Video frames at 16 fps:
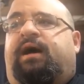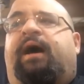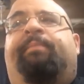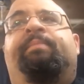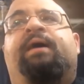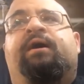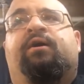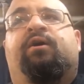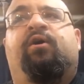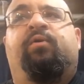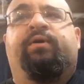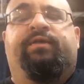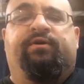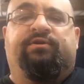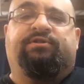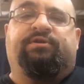I'm not
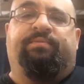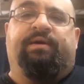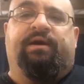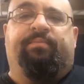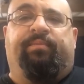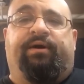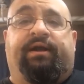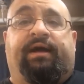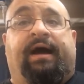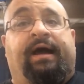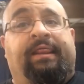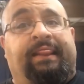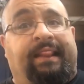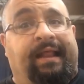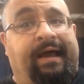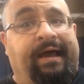going there to make money. I
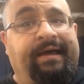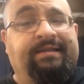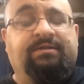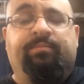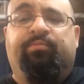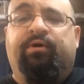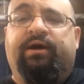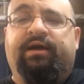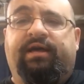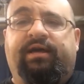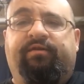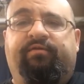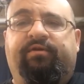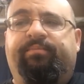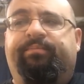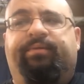like to break
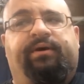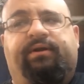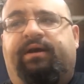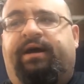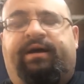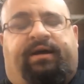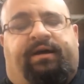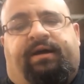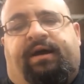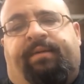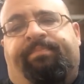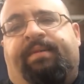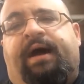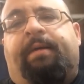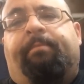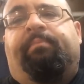even, but
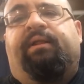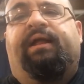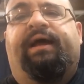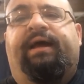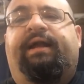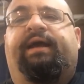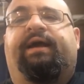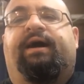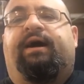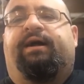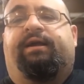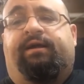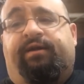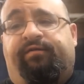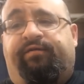I'm not planning on it.